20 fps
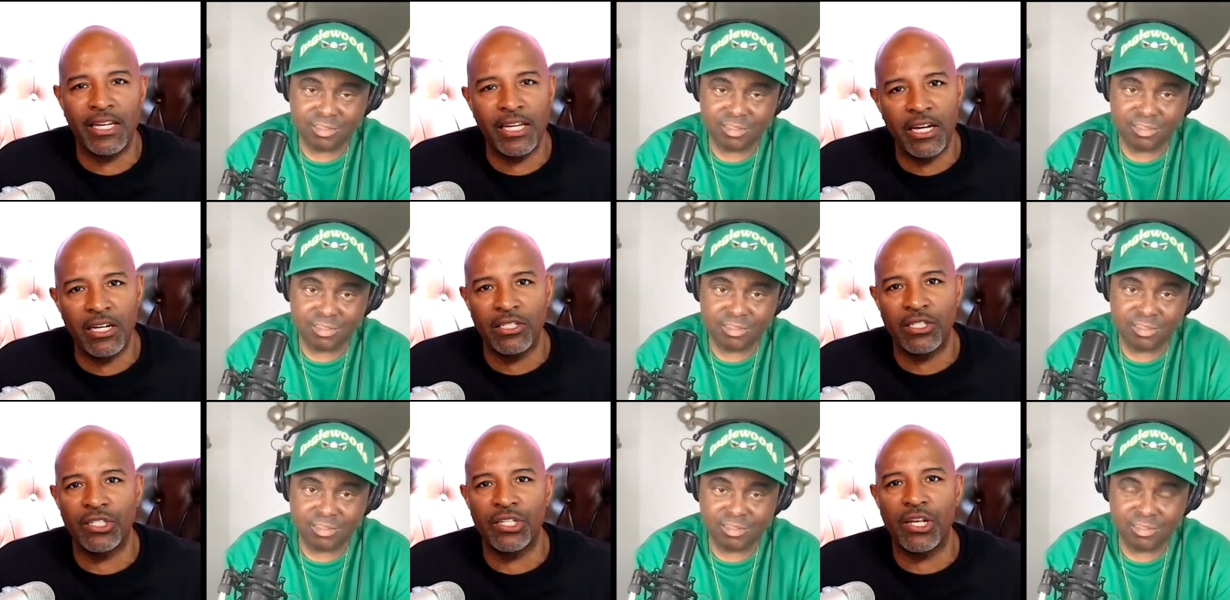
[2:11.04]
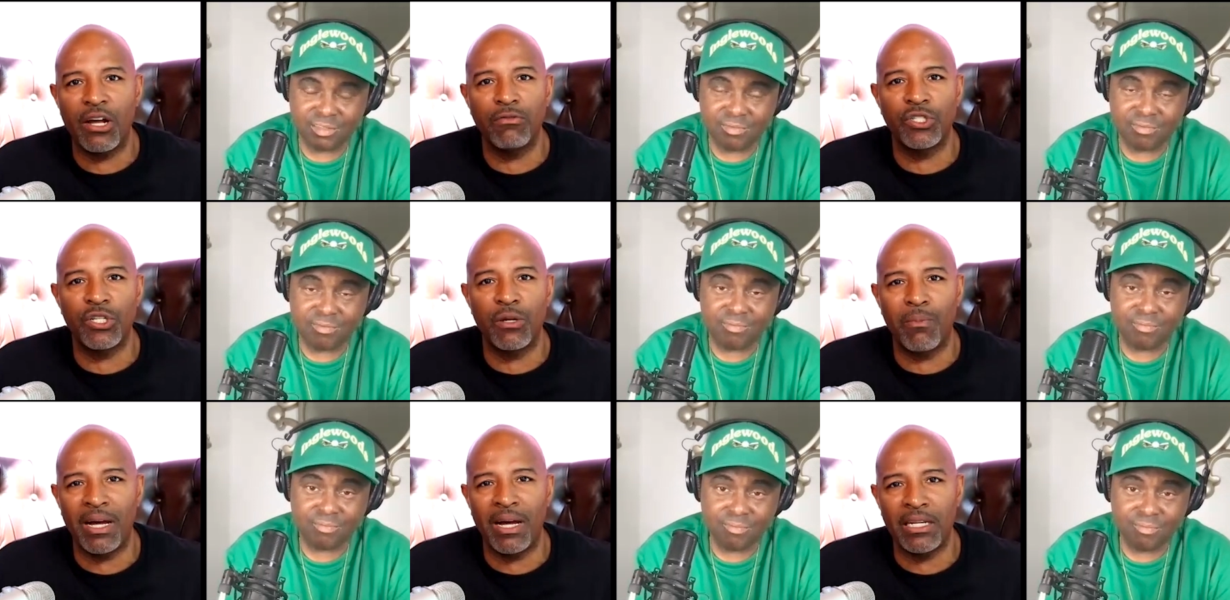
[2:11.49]
Speaker 1: yourself,
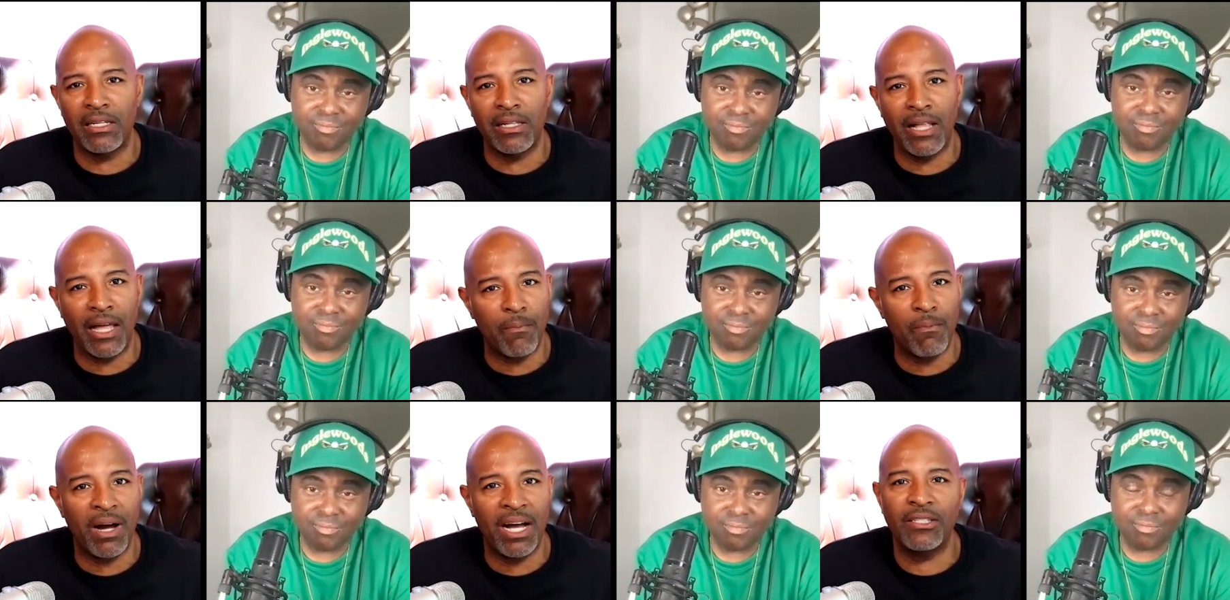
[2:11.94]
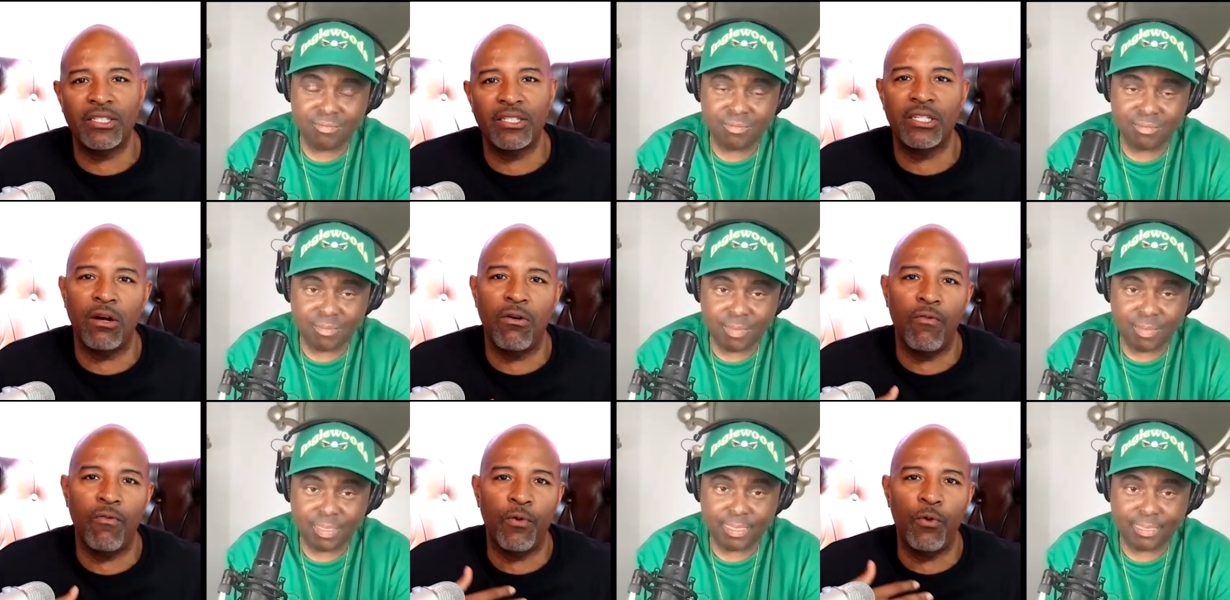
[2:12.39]
somebody like
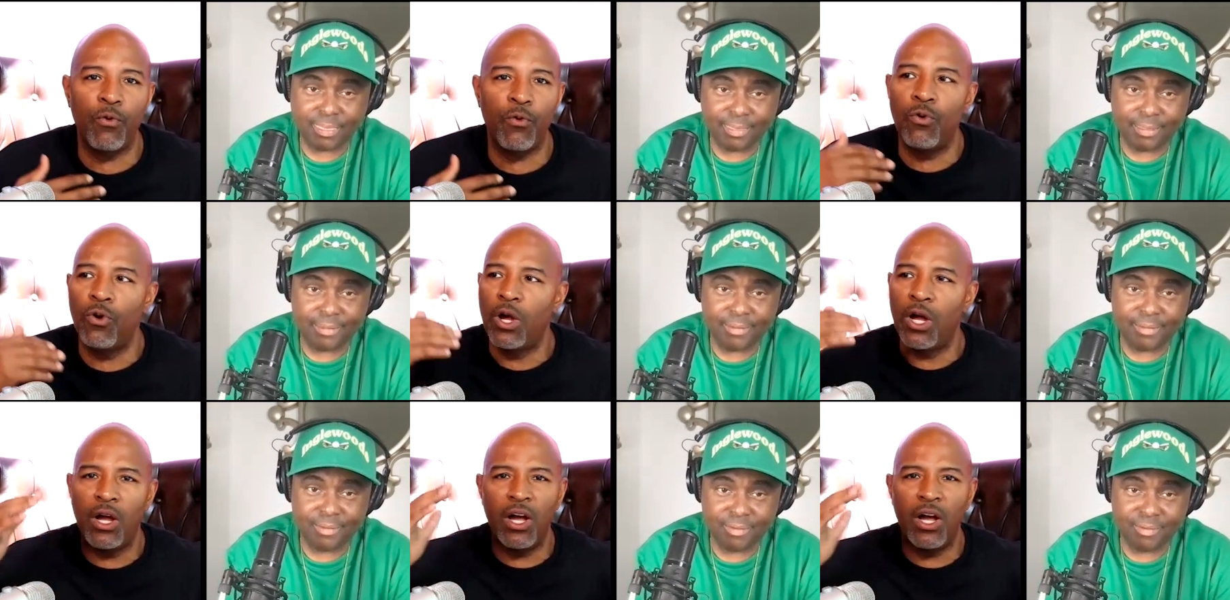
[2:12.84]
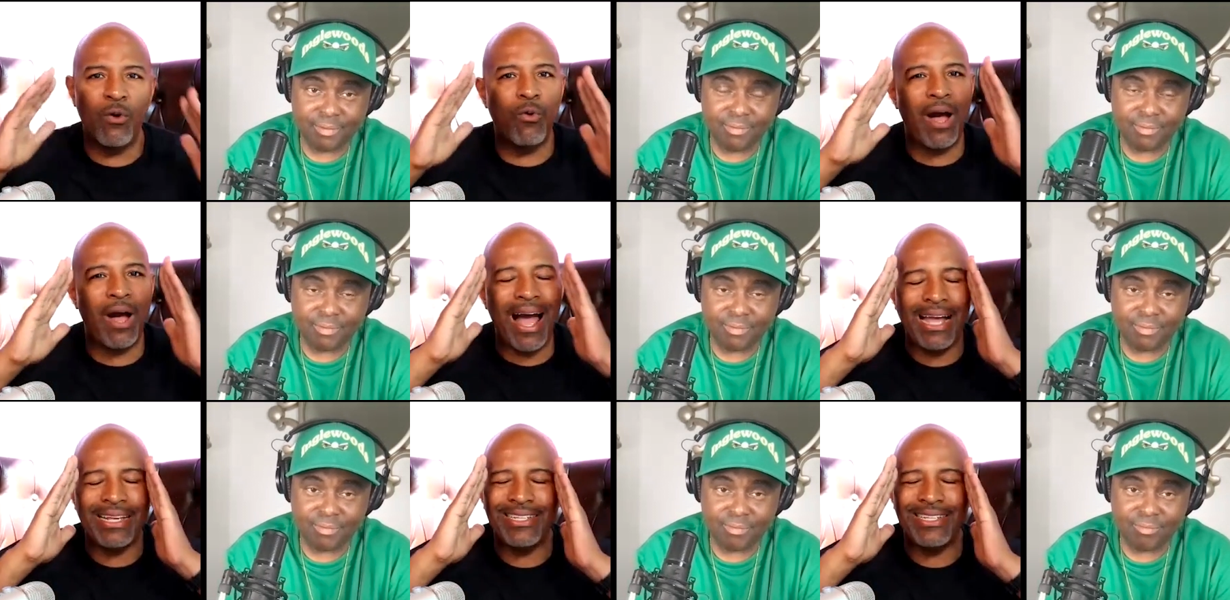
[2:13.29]
myself who
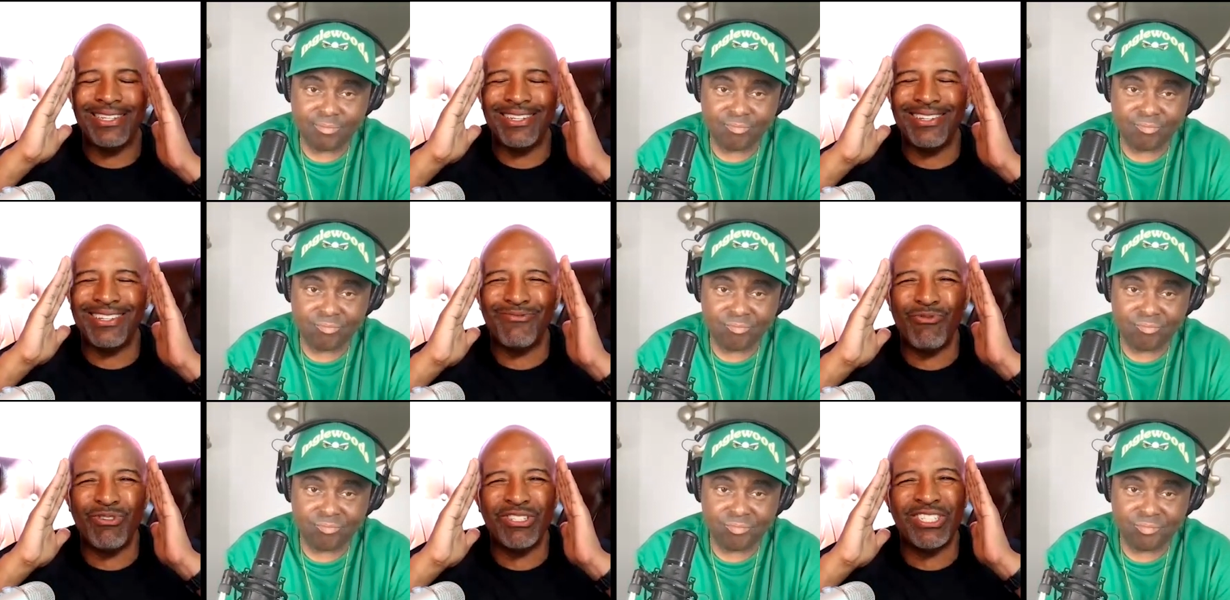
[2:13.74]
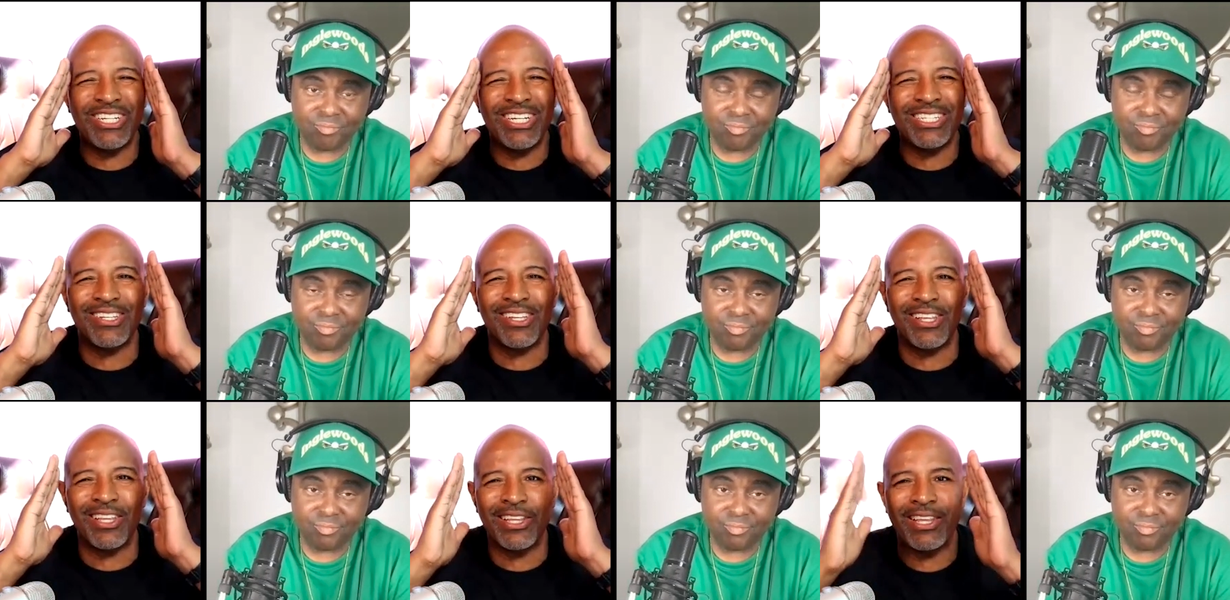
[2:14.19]
was just
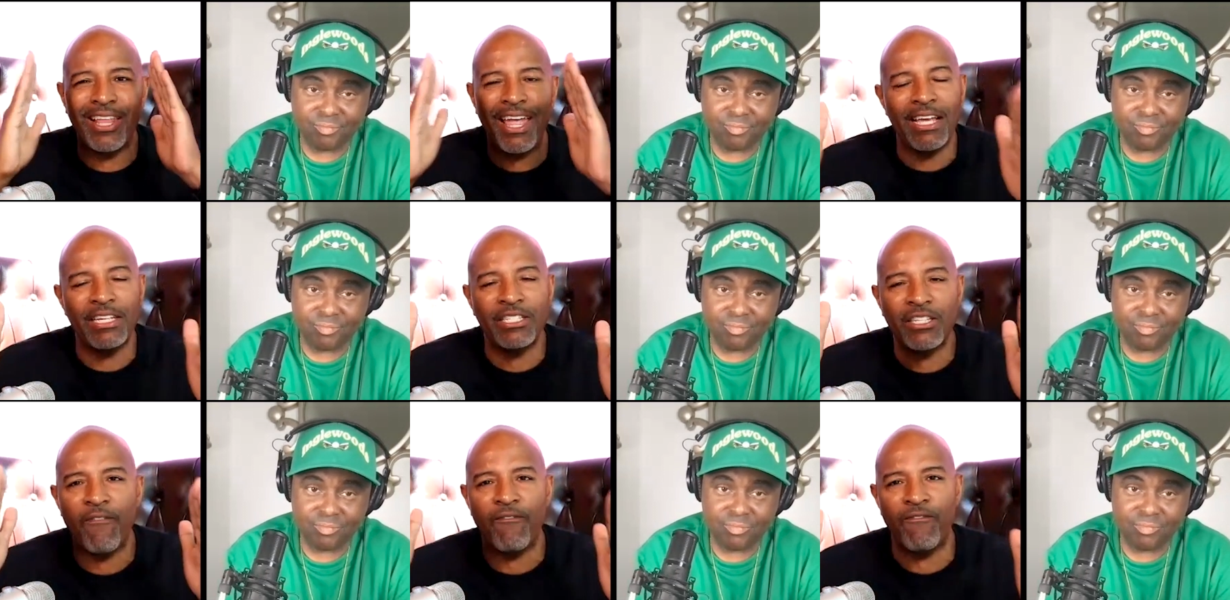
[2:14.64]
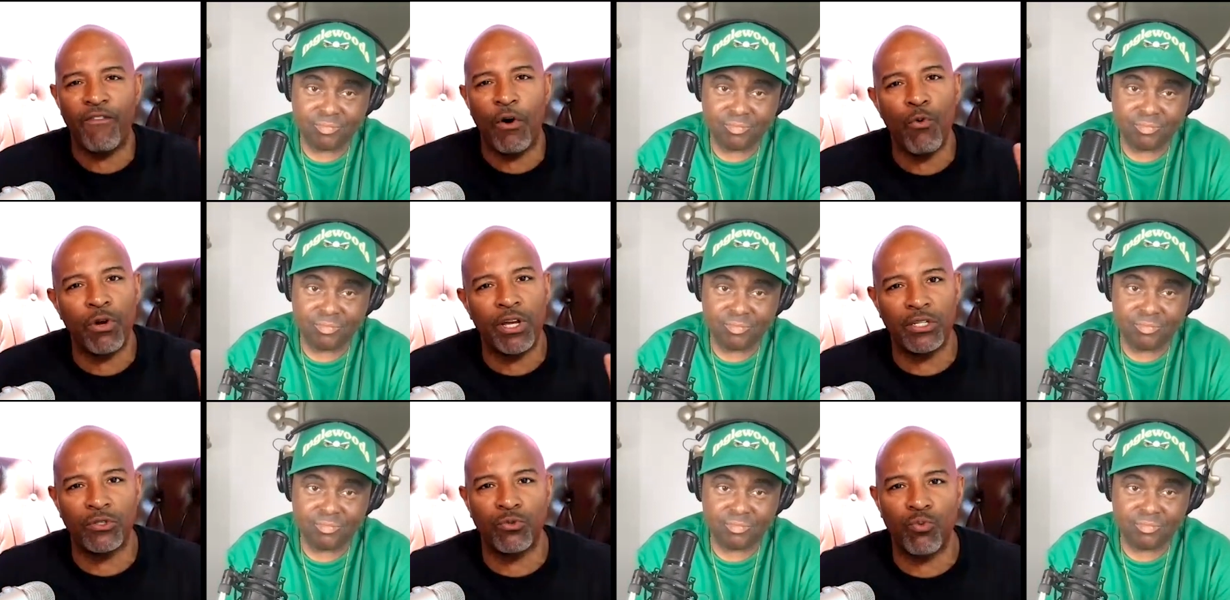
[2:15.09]
laser
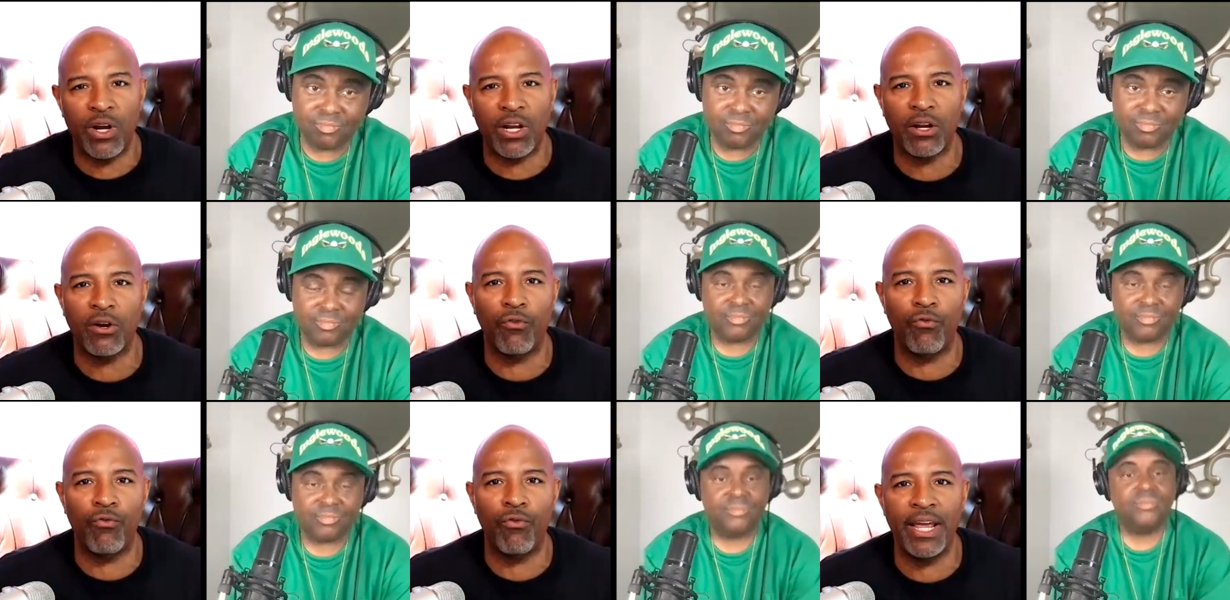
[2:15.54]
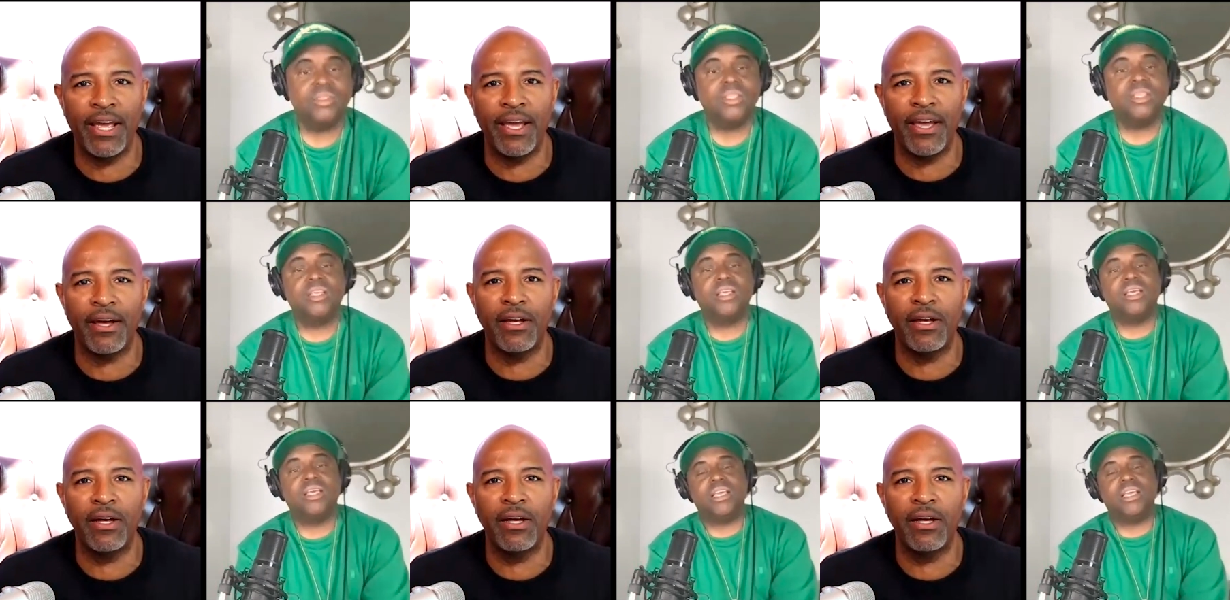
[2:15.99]
focused with career.